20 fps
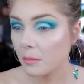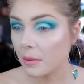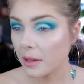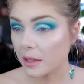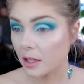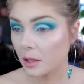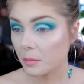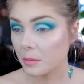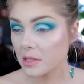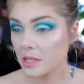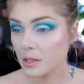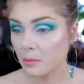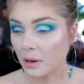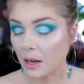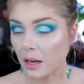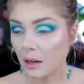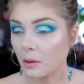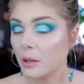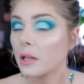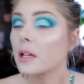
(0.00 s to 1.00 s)
makeup is
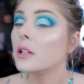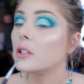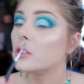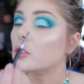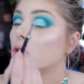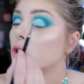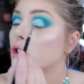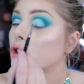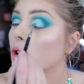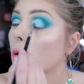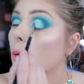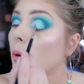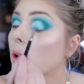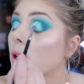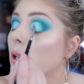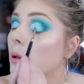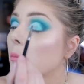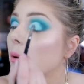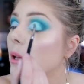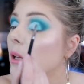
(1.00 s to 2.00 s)
about
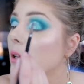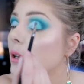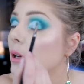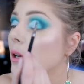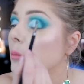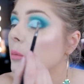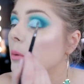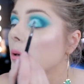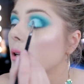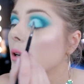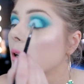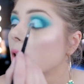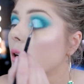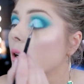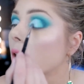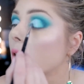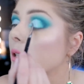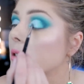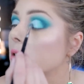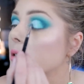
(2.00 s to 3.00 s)
enjoying makeup.
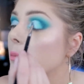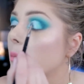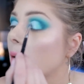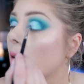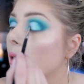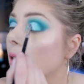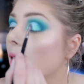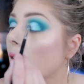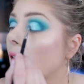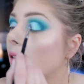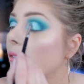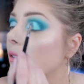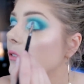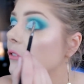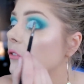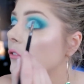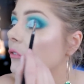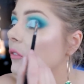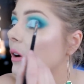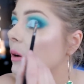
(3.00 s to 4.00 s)
It's about having
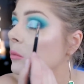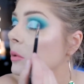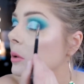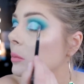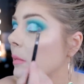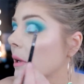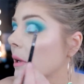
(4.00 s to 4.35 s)
fun with